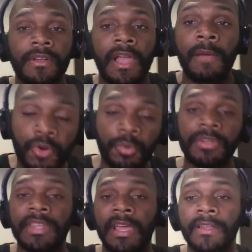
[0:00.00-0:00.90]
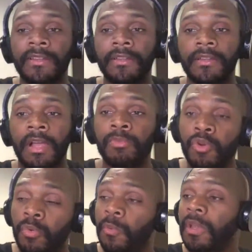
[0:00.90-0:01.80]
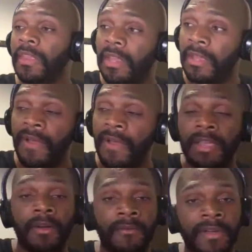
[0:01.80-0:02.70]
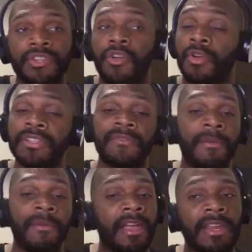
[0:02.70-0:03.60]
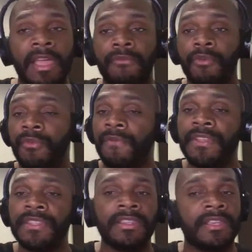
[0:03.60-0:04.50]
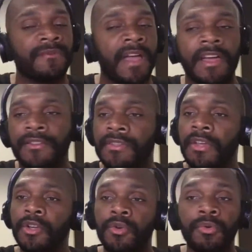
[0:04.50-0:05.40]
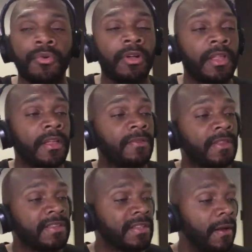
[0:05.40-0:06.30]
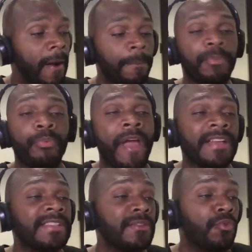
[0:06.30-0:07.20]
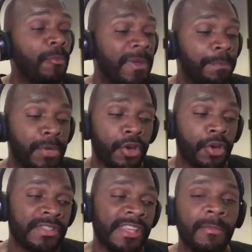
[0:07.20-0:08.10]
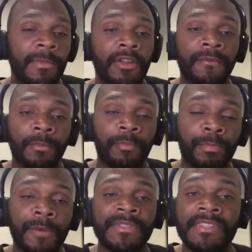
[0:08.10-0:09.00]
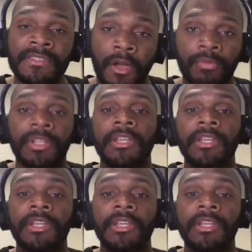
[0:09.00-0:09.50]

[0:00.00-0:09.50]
I'm cool with that. I'm cool with it if I can eventually go, because if I'm not going to ever revisit these files, cool. The proxies will be pure sentimental purposes only.